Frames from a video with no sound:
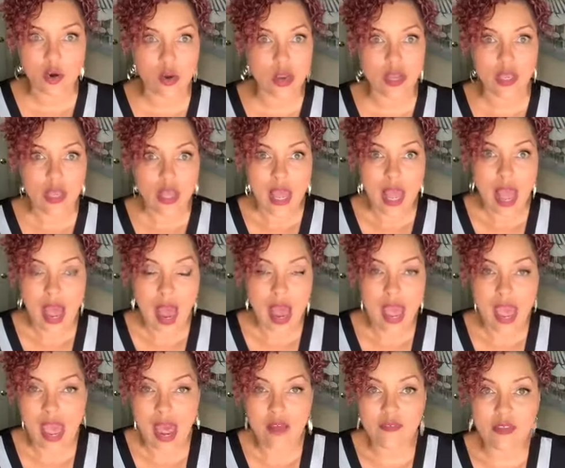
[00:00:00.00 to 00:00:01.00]
going,
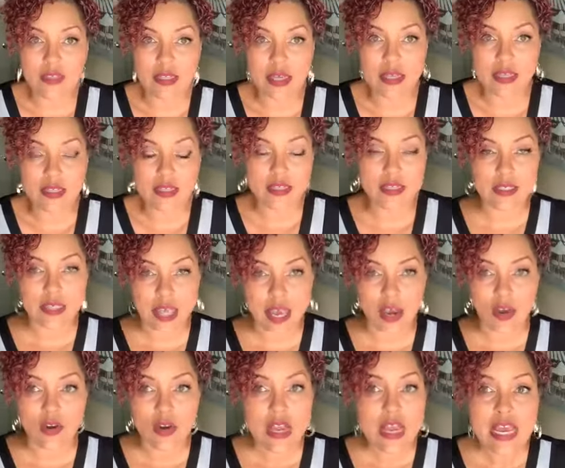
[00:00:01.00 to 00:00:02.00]
I have to take the
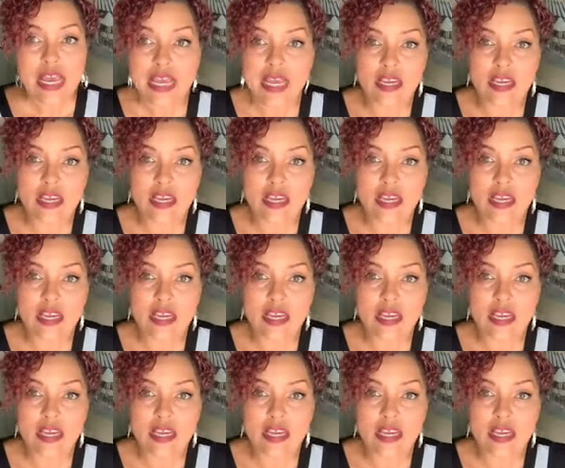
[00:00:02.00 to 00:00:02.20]
discount.